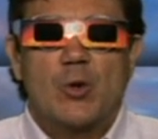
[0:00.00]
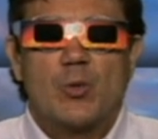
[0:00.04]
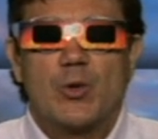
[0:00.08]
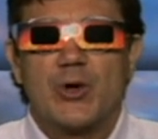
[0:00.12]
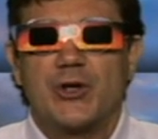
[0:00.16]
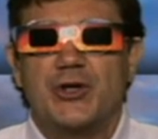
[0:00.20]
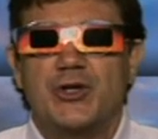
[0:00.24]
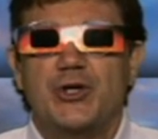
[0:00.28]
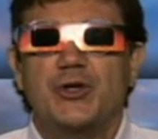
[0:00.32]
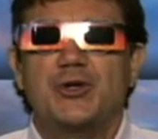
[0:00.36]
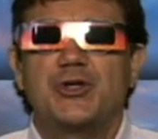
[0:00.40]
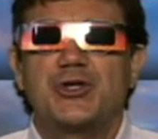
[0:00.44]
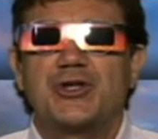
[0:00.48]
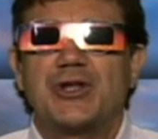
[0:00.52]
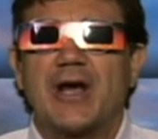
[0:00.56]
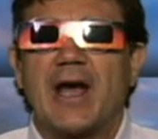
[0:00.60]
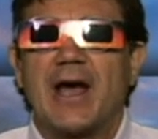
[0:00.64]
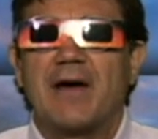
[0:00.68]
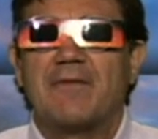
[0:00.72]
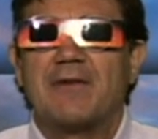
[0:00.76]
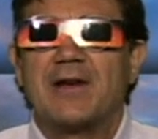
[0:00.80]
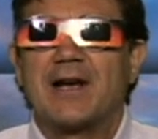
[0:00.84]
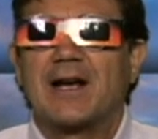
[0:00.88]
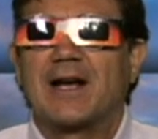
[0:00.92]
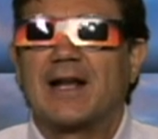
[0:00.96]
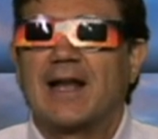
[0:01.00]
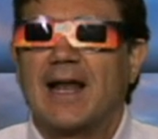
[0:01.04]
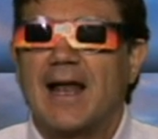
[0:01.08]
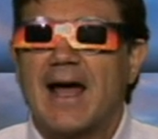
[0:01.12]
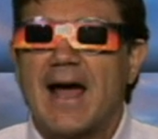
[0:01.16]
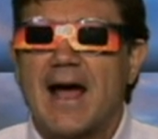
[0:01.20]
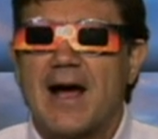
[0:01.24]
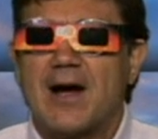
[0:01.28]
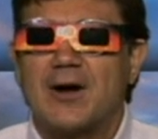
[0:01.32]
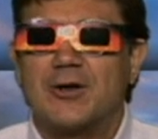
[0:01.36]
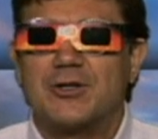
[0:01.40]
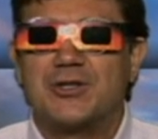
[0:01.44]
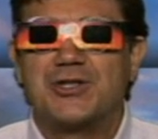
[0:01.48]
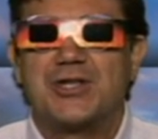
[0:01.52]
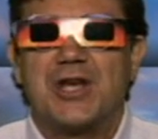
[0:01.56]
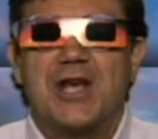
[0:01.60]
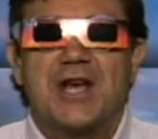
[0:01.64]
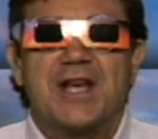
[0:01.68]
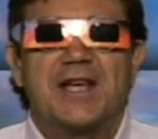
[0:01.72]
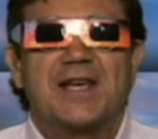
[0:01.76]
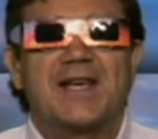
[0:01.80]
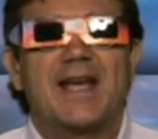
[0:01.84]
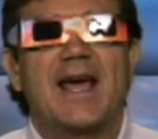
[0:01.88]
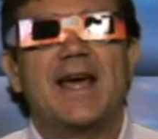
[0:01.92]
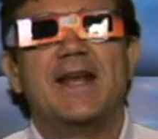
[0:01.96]
we're used to having clouds
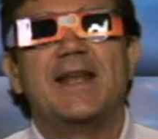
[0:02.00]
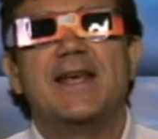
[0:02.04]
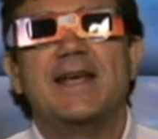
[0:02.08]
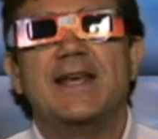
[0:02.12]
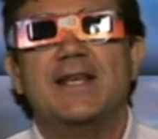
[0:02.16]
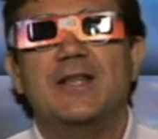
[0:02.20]
get